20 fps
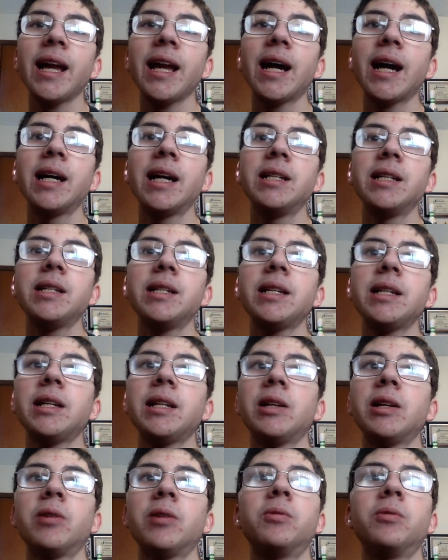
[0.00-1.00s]
and,
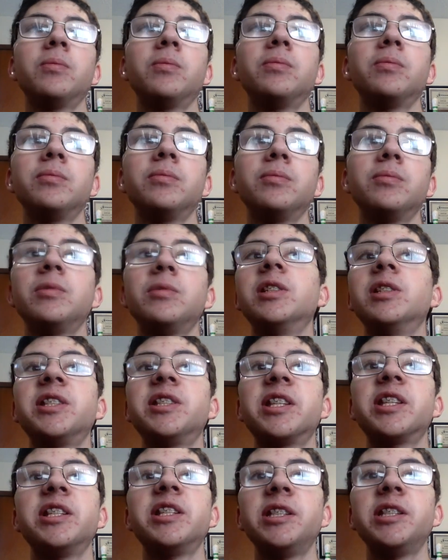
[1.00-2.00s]
you know,
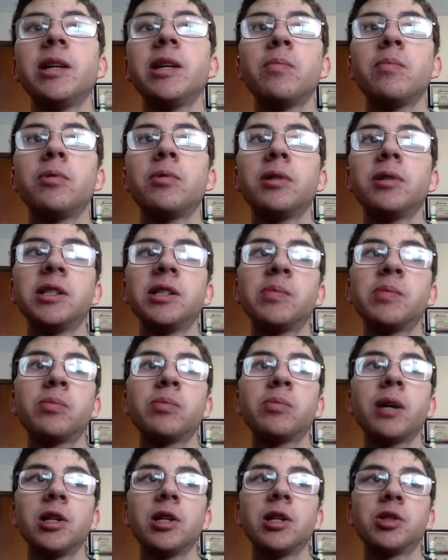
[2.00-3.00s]
just the simplest
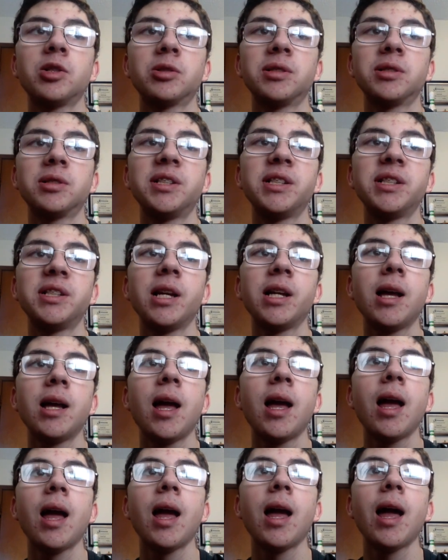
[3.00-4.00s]
pleasures
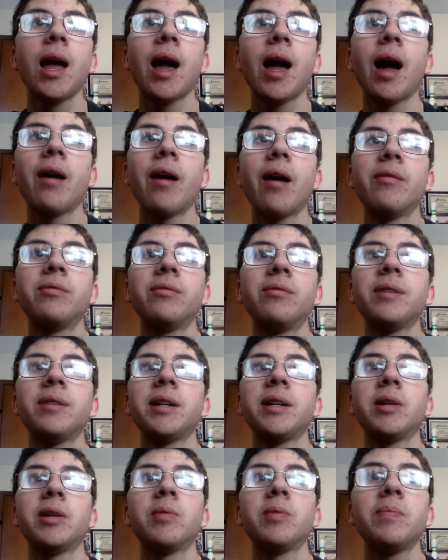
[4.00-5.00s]
of,
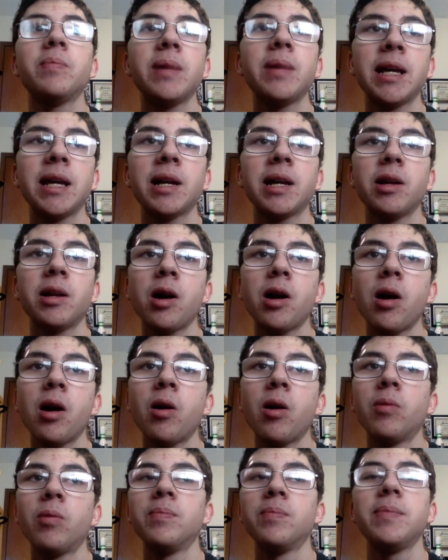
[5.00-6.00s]
you know, being at
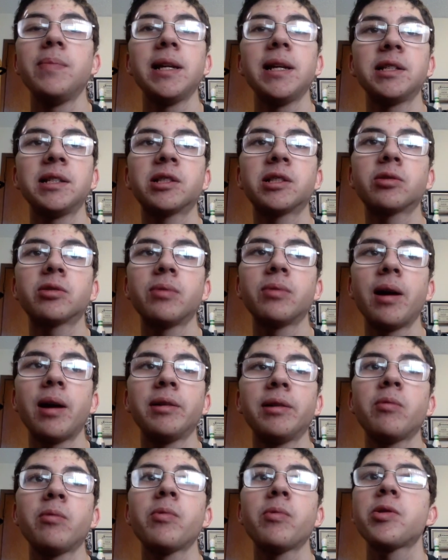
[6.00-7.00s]
home, being
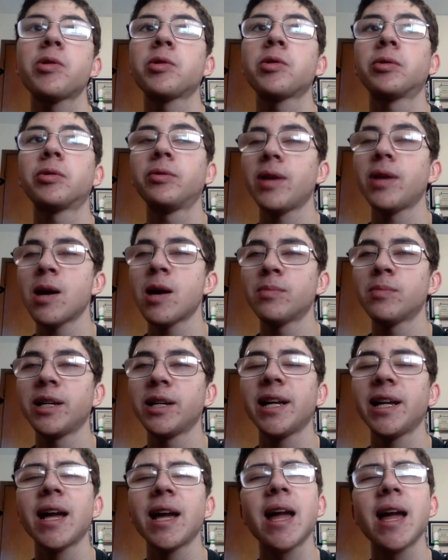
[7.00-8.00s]
surrounded with your
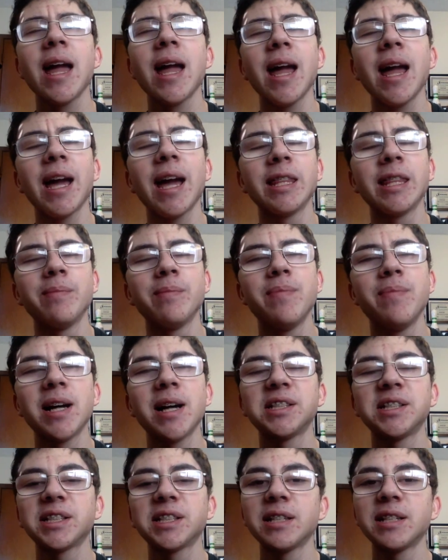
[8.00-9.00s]
family. And the
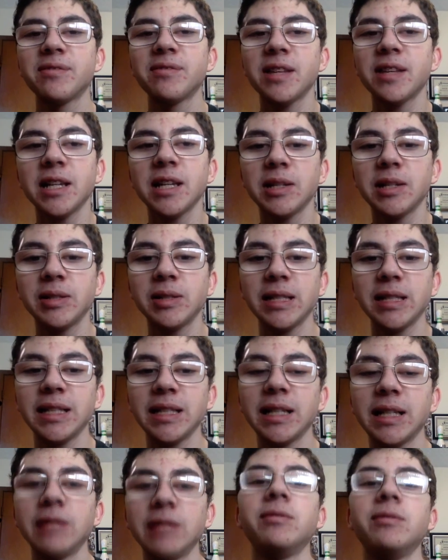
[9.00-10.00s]
best gift that you
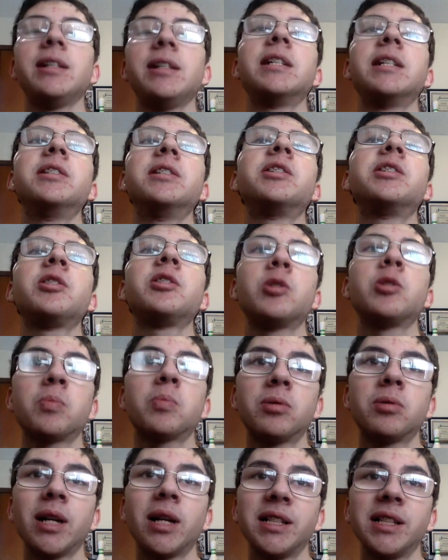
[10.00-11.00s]
can give is your
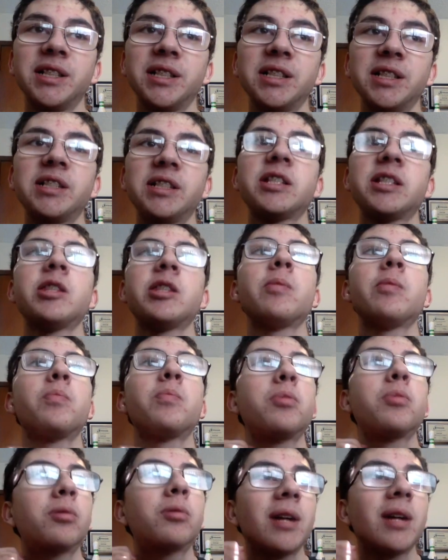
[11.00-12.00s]
presence. The
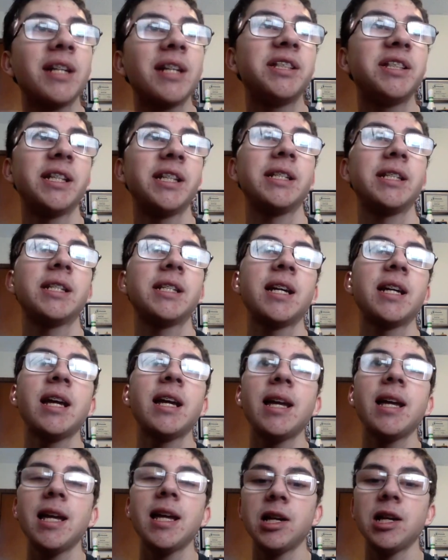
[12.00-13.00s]
present
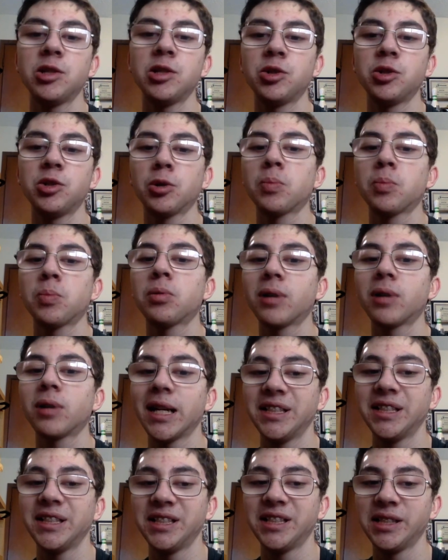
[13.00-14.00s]
is your
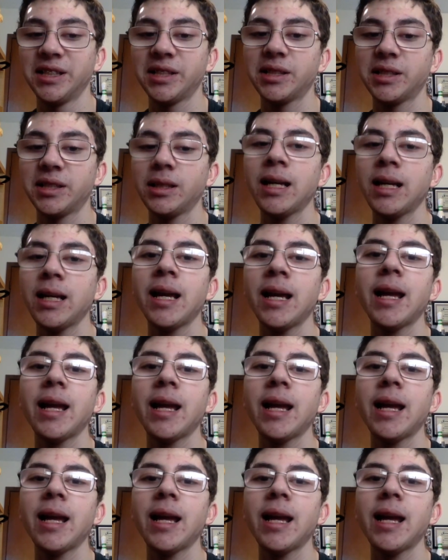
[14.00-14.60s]
presence.